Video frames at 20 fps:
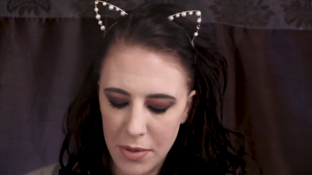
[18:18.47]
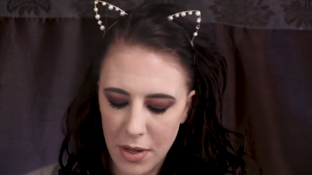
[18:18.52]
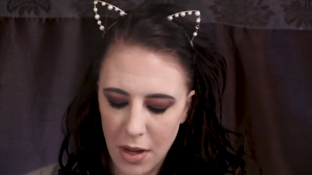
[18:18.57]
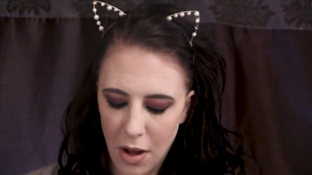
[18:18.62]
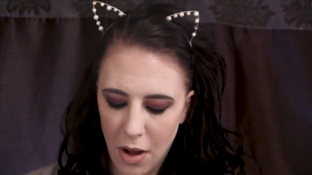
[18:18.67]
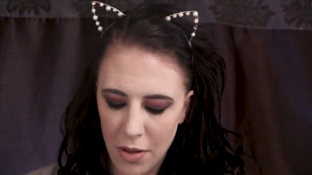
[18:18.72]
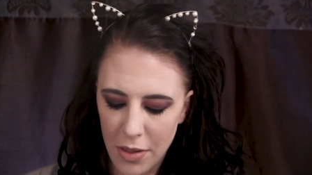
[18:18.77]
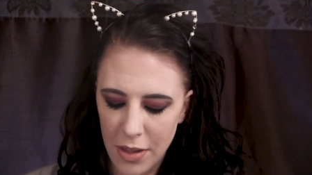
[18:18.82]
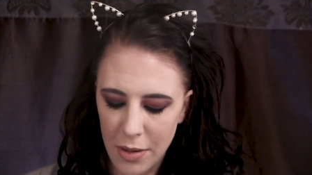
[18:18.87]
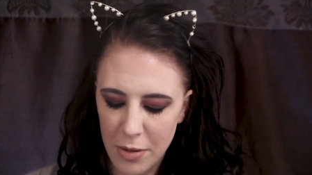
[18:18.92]

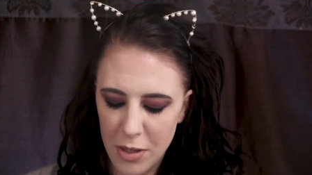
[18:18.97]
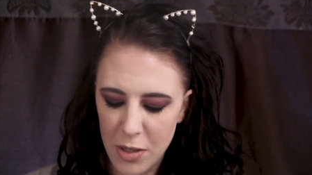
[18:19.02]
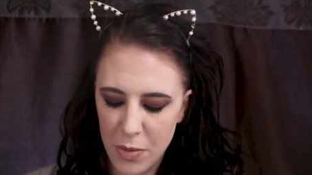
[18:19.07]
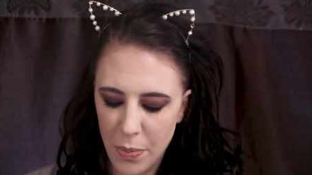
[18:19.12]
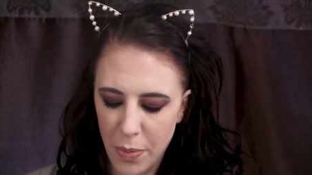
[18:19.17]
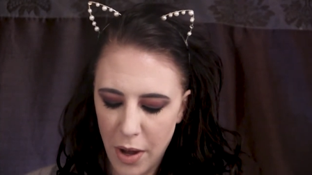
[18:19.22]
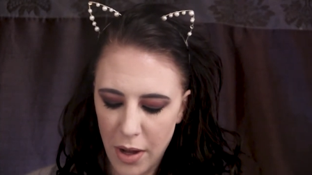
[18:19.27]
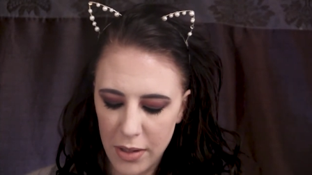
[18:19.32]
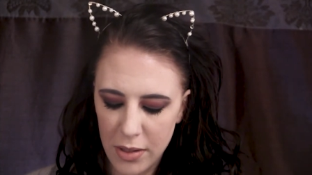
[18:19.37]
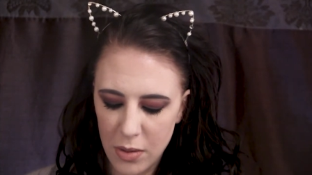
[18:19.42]
on the
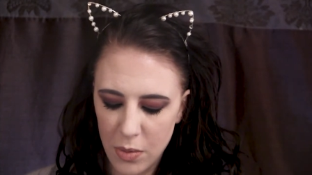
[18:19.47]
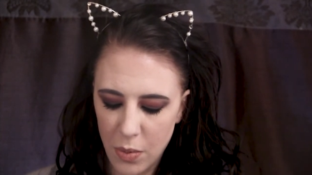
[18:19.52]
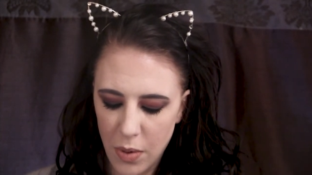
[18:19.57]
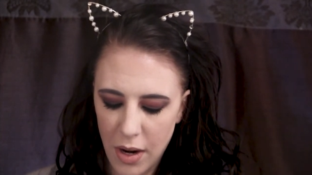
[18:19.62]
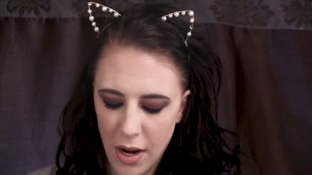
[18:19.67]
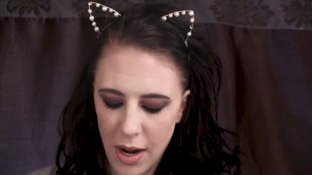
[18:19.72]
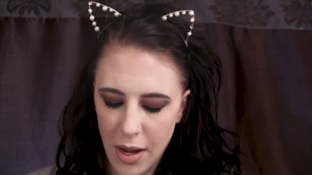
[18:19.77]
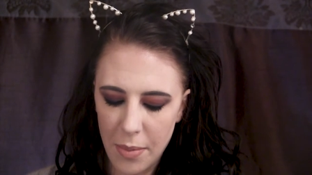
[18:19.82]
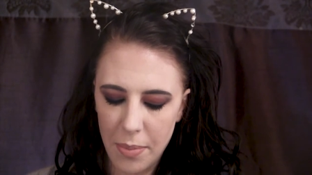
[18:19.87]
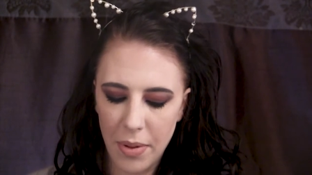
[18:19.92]
spots where
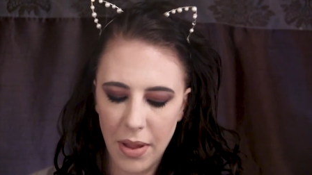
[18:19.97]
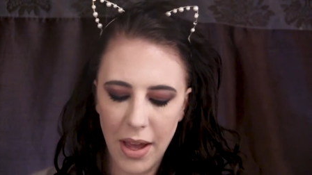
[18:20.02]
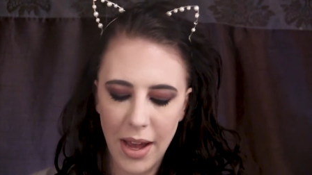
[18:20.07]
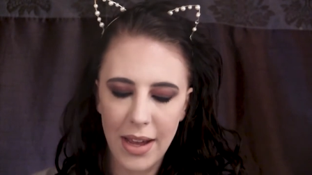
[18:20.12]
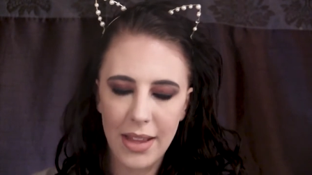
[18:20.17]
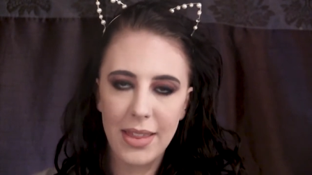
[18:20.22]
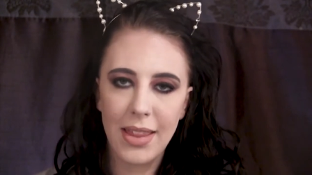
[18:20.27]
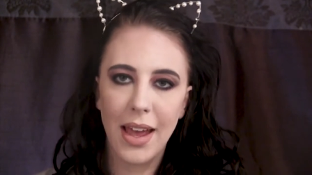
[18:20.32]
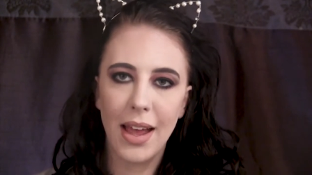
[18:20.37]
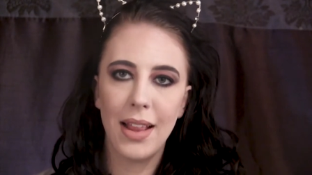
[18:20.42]
I applied
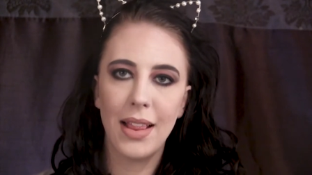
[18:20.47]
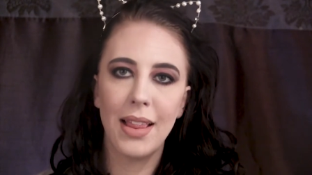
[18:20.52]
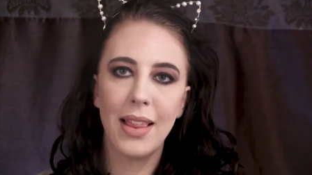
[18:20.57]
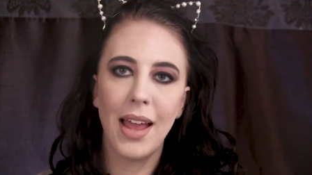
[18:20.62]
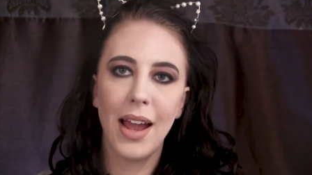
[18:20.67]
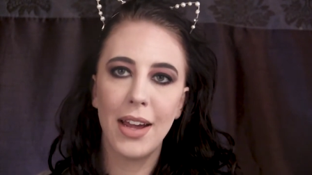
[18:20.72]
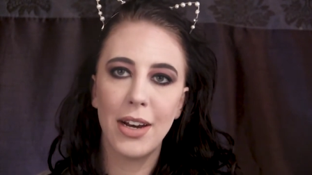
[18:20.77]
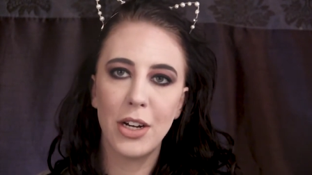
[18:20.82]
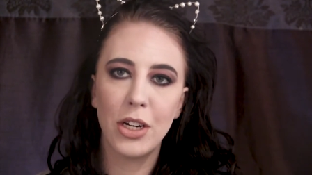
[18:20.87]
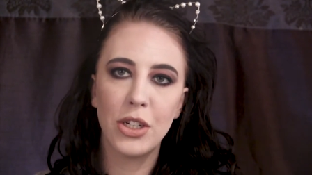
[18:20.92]
that
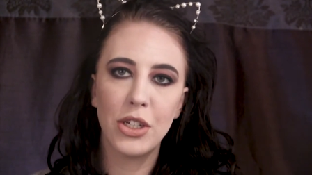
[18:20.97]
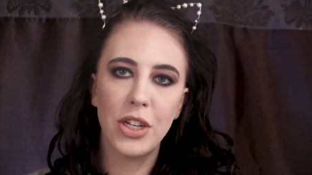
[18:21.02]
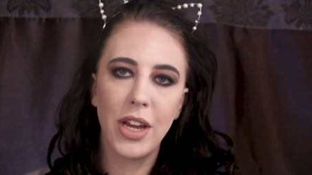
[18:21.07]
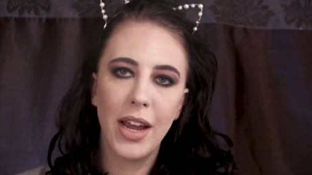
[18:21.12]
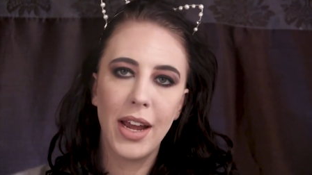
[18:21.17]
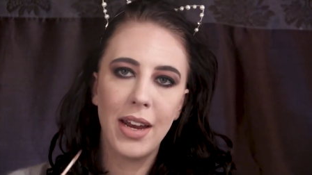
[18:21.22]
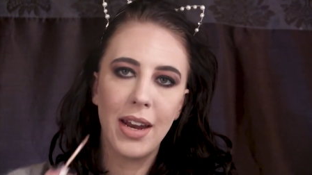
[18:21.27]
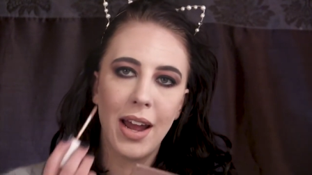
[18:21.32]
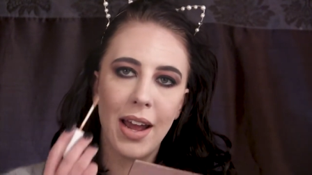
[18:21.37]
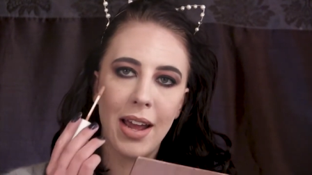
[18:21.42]
lighter
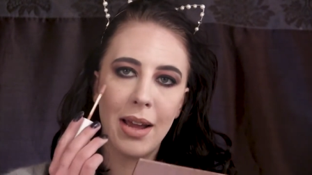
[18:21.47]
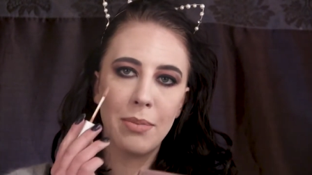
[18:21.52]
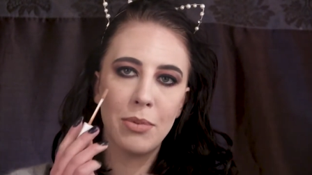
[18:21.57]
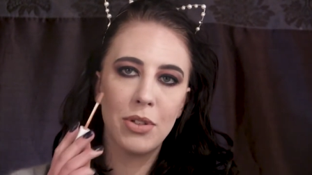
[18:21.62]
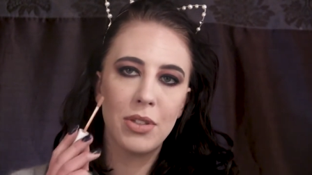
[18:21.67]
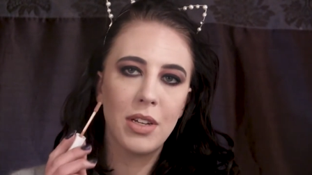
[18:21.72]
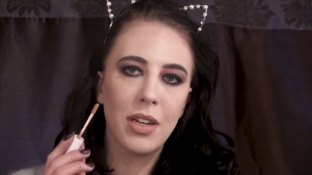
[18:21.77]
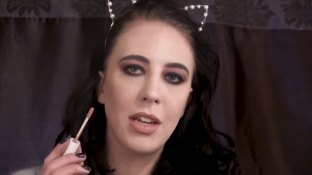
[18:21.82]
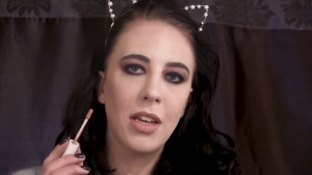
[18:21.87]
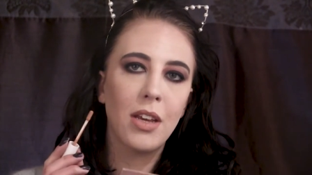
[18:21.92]
shade, I am just
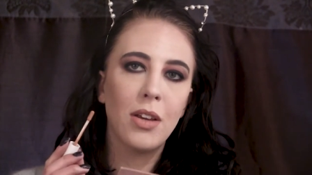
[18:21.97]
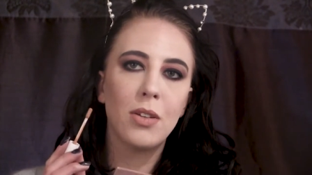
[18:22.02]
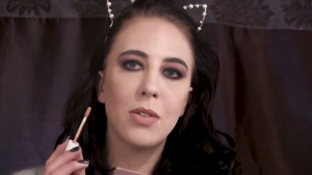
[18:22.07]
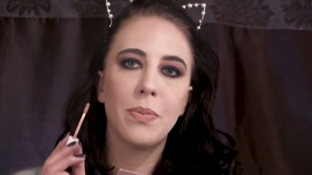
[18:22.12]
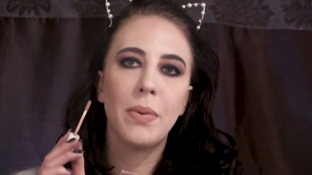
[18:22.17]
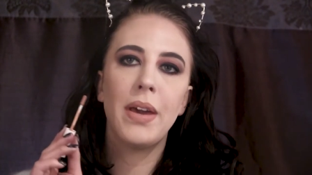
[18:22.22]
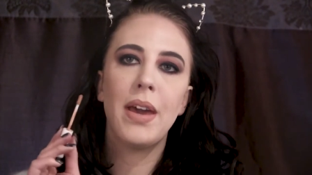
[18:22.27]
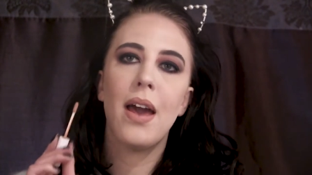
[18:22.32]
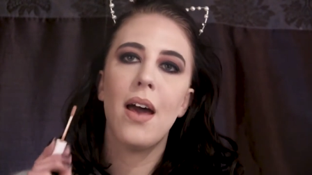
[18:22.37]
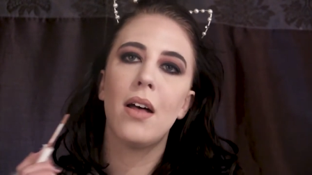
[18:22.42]
going to use my
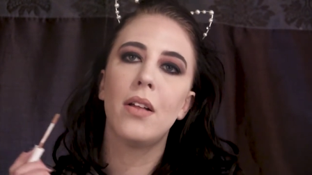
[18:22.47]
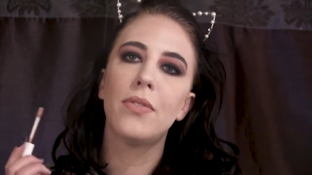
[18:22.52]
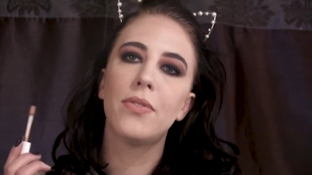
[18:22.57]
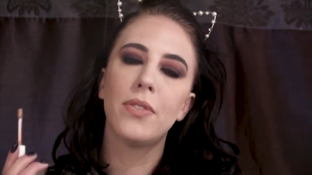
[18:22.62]
e.l.f.